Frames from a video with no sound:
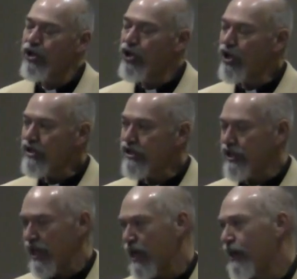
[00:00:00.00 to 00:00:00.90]
good
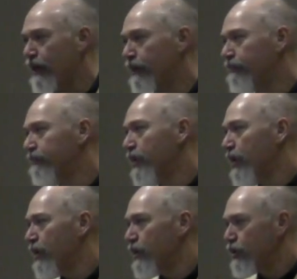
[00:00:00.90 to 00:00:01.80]
cheer,
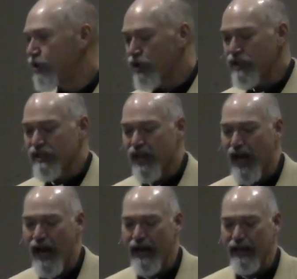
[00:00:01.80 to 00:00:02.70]
good
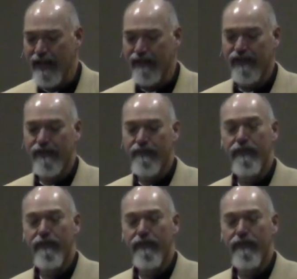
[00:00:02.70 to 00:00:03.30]
tidings,